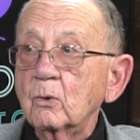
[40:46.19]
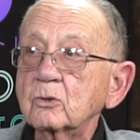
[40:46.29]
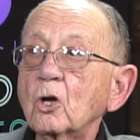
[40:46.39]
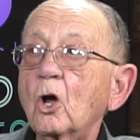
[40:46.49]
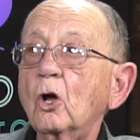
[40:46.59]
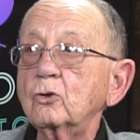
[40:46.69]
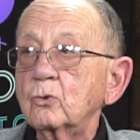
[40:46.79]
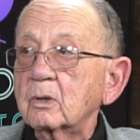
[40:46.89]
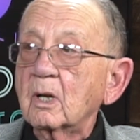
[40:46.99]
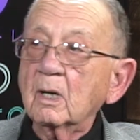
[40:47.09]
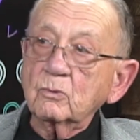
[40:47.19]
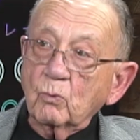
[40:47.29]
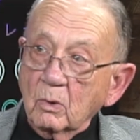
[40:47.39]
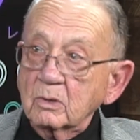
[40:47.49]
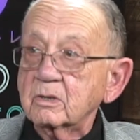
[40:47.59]
it's 100 times
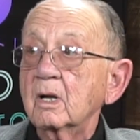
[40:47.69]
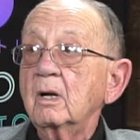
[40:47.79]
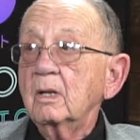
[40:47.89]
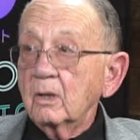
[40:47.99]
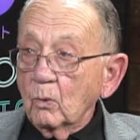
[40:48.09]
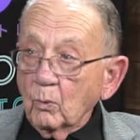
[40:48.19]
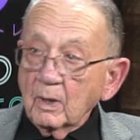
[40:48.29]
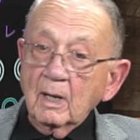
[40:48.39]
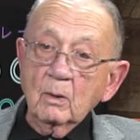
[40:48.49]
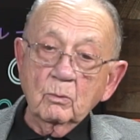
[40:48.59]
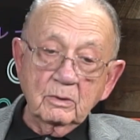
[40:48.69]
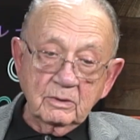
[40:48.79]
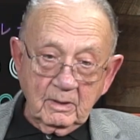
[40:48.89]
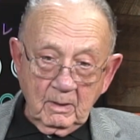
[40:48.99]
worse than when I was there.